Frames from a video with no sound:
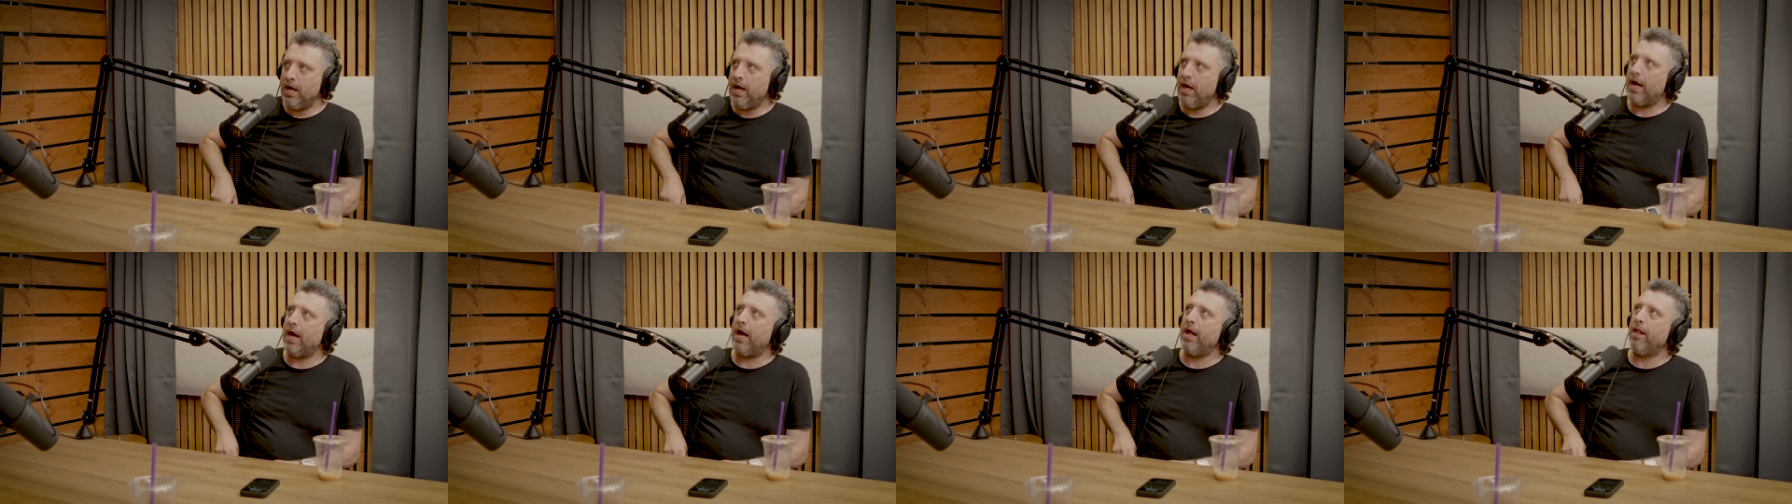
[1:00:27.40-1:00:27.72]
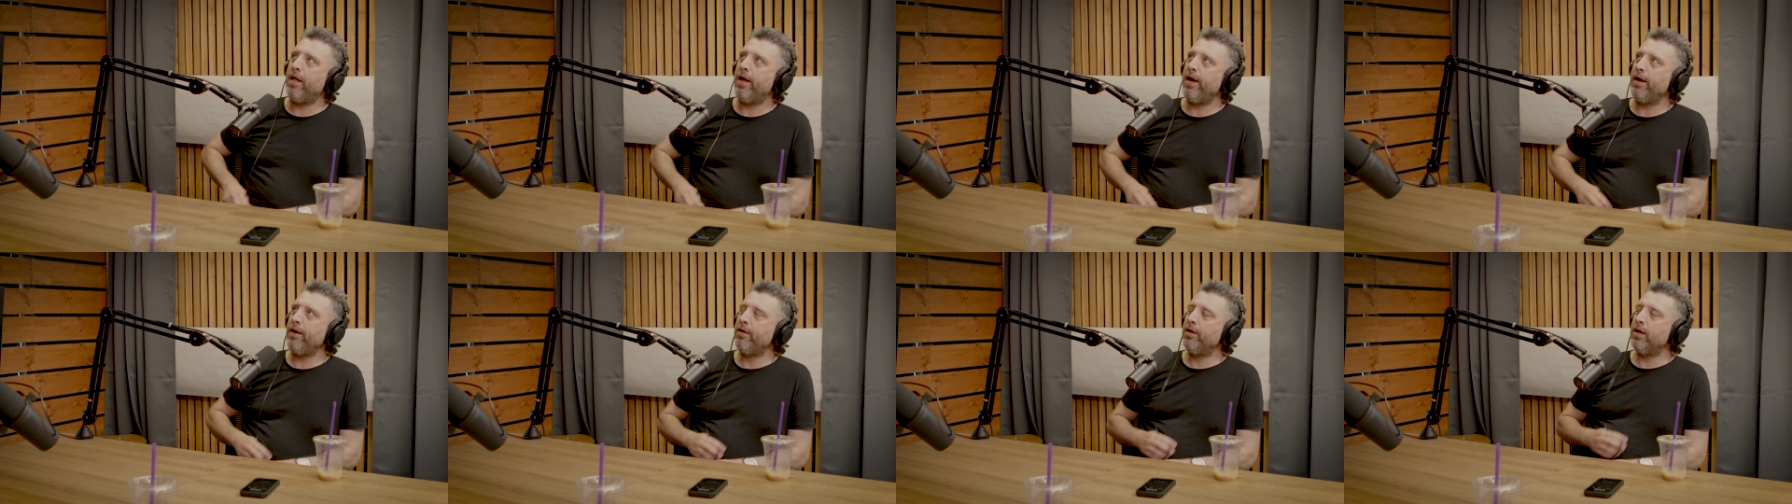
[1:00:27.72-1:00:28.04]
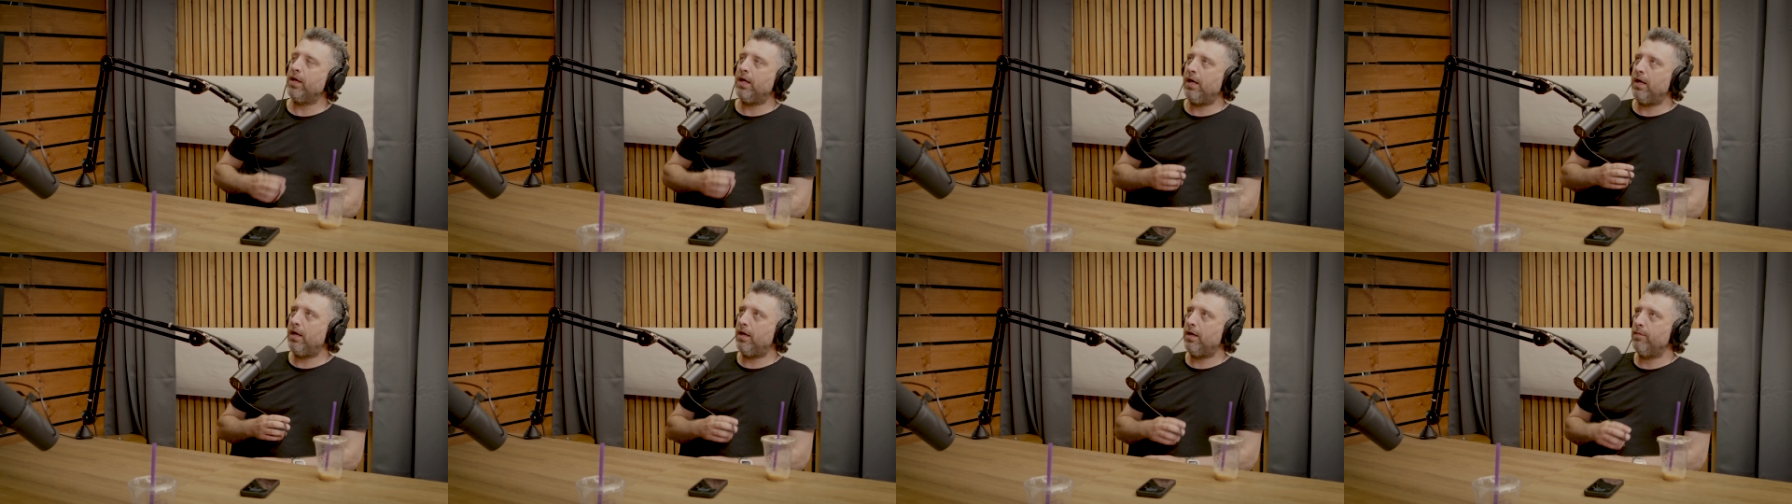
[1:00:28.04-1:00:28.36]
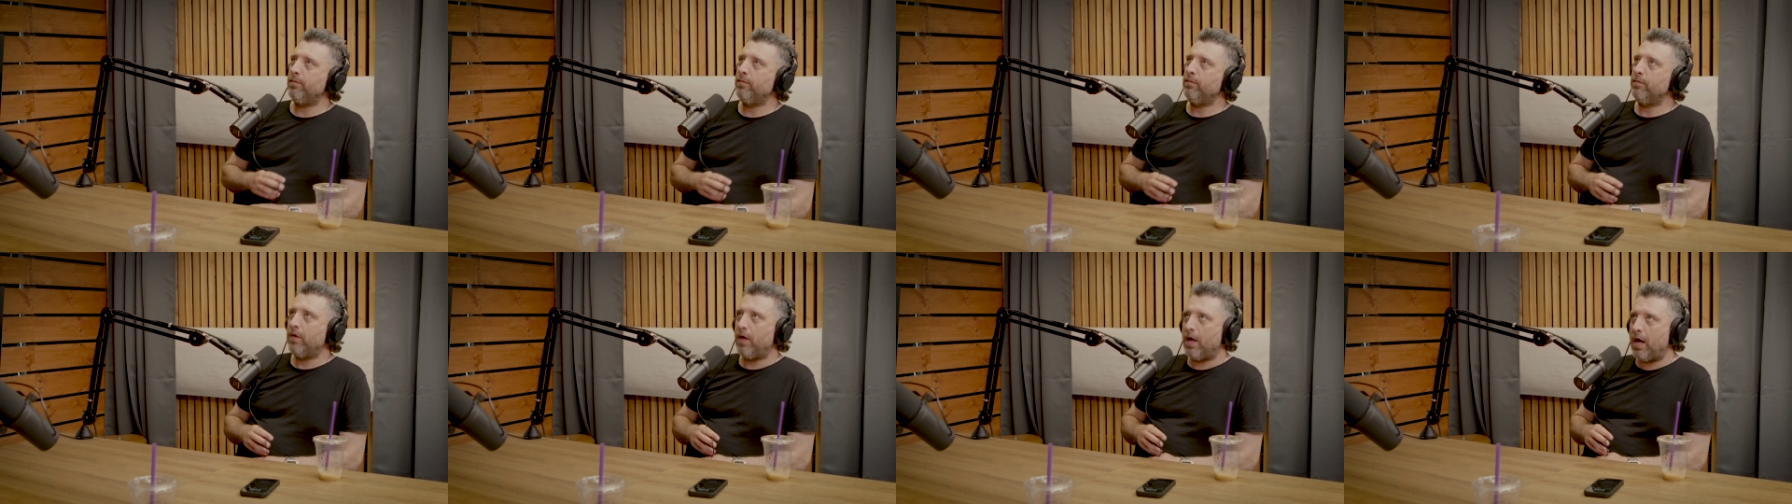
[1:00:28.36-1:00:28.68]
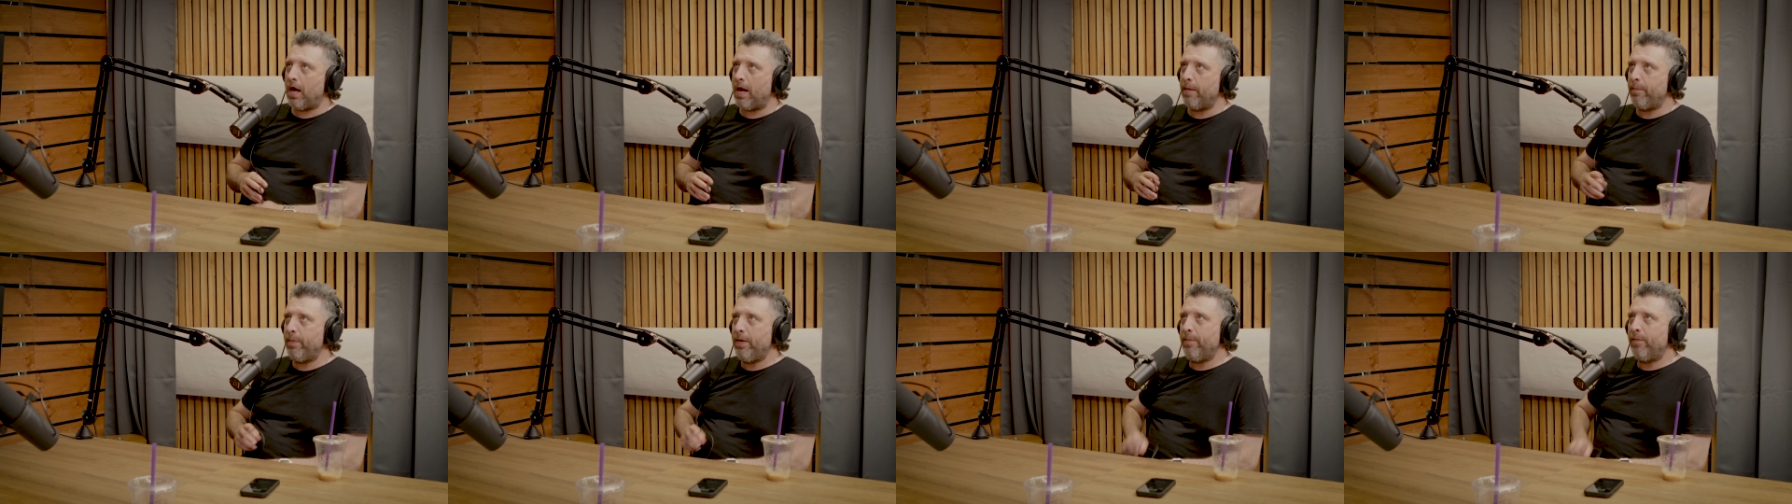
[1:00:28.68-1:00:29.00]
I like
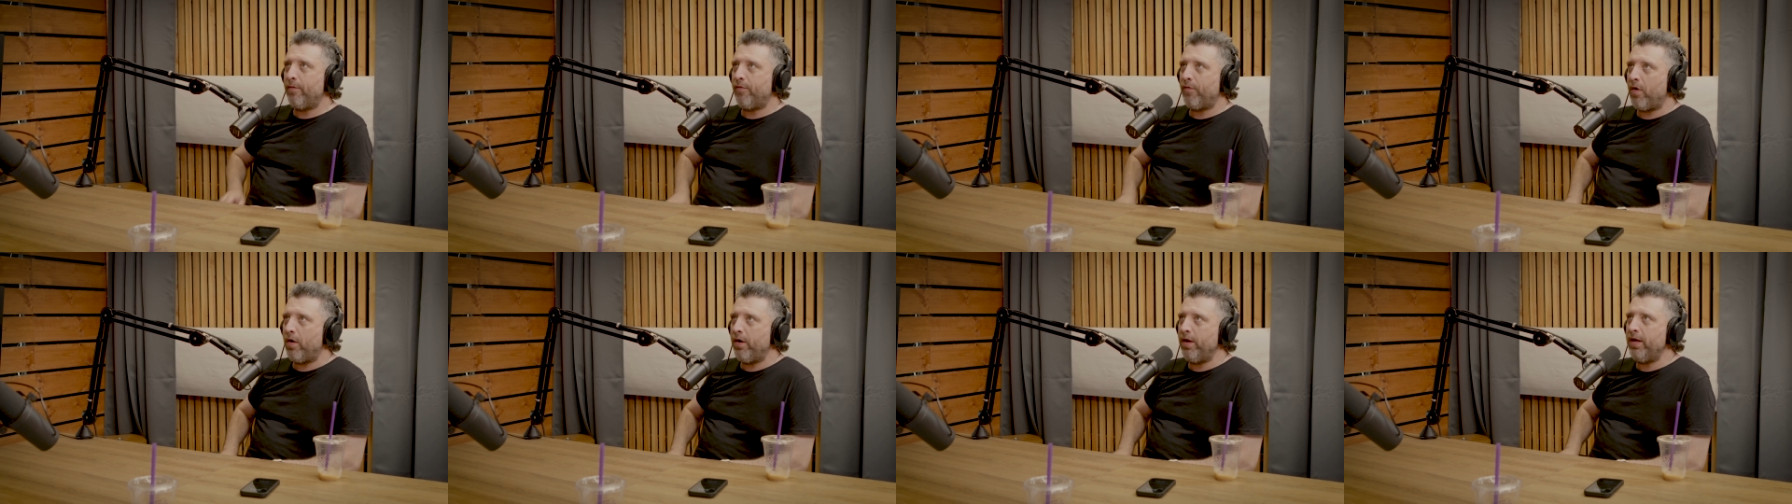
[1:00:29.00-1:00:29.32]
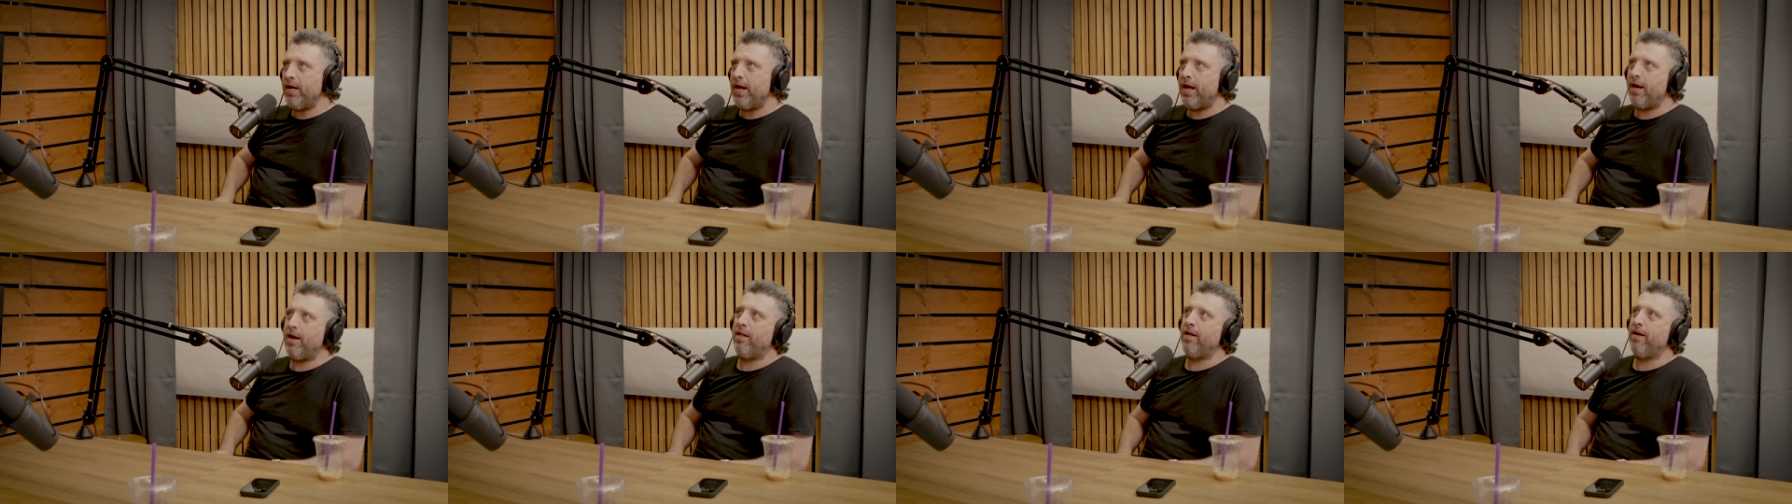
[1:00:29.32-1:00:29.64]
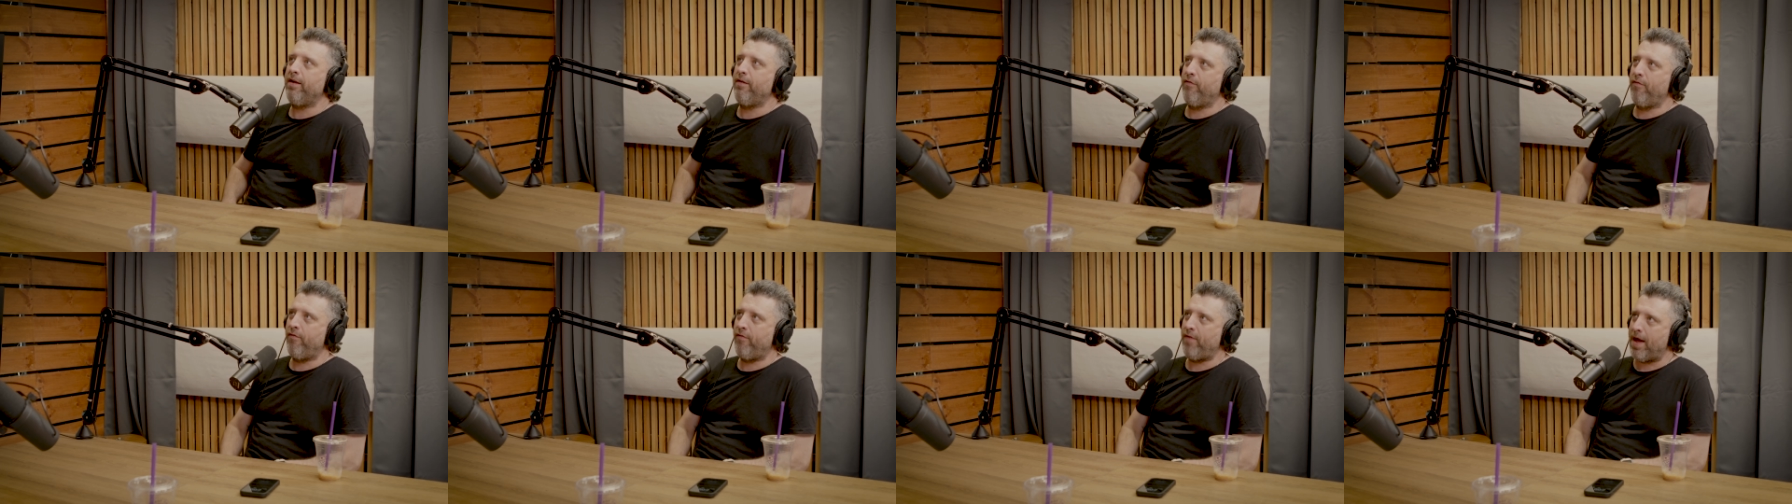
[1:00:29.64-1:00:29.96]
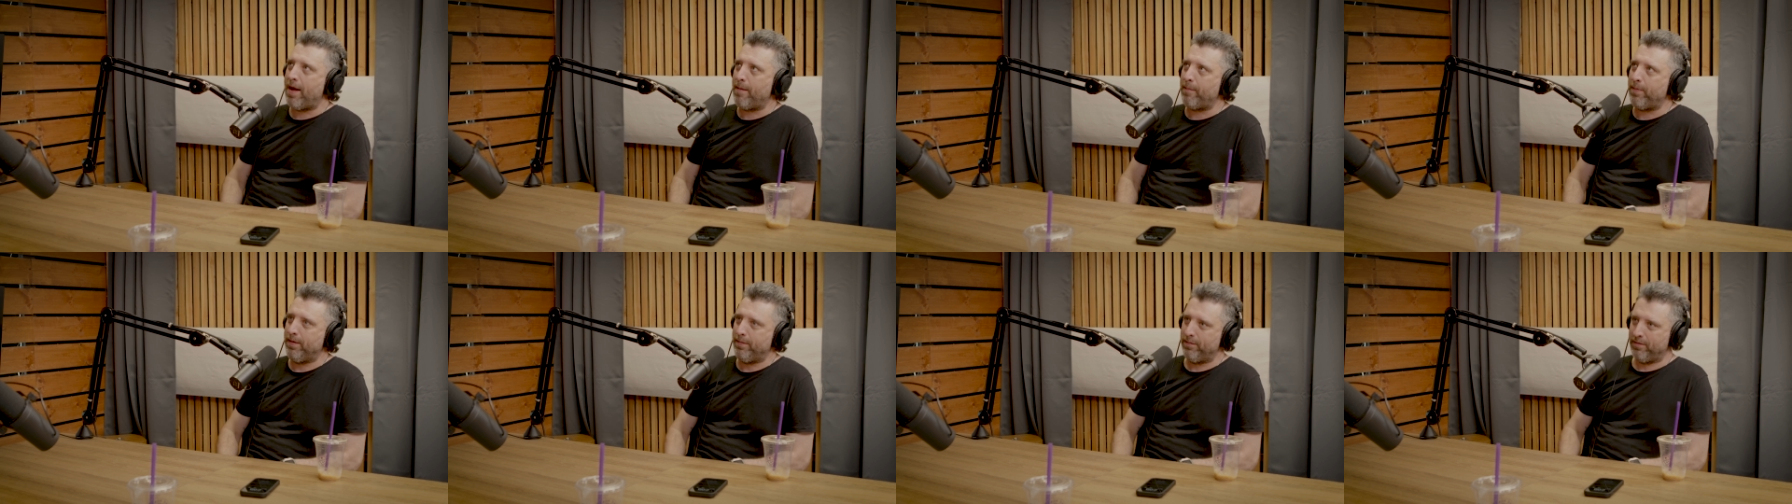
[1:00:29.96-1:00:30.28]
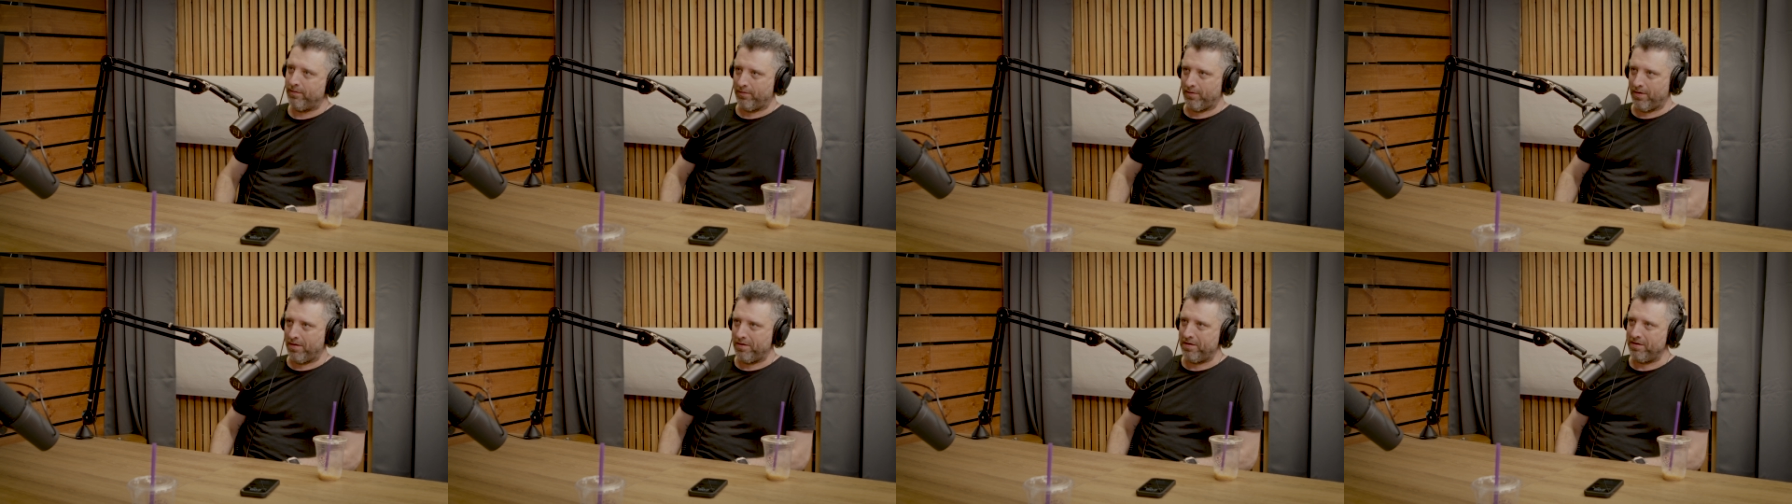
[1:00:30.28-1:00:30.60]
hot people farting, and I like fat people
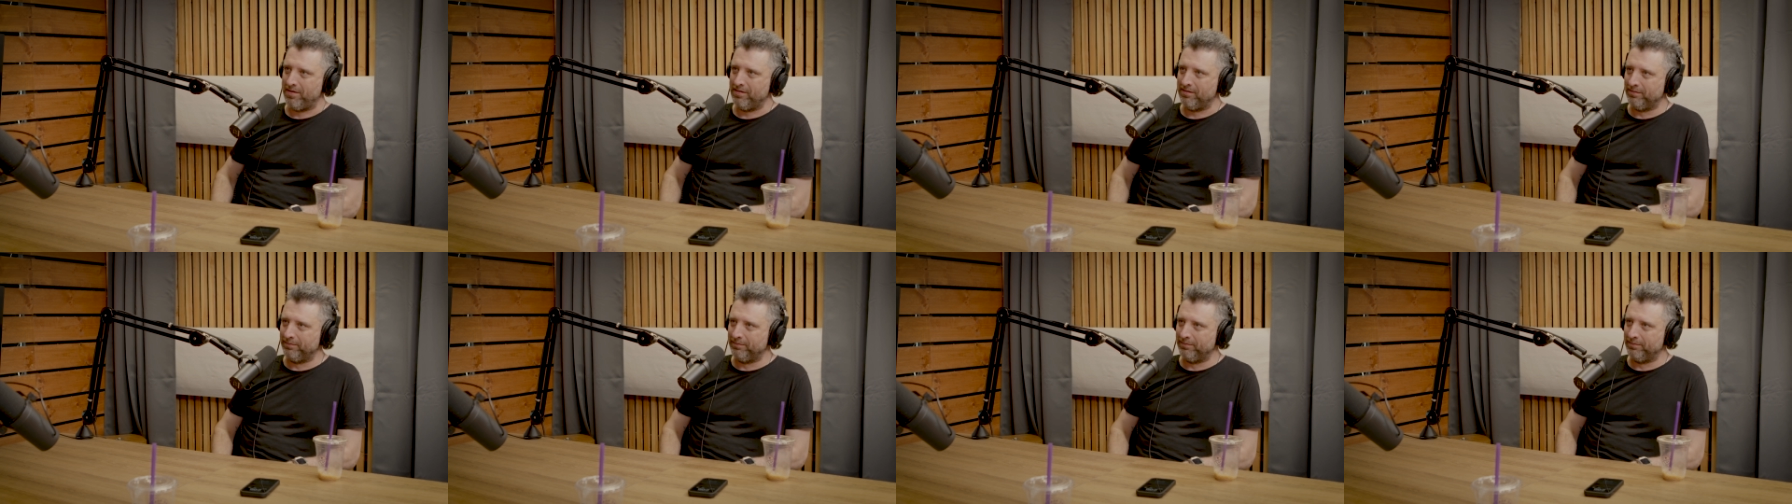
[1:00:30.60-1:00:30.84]
farting.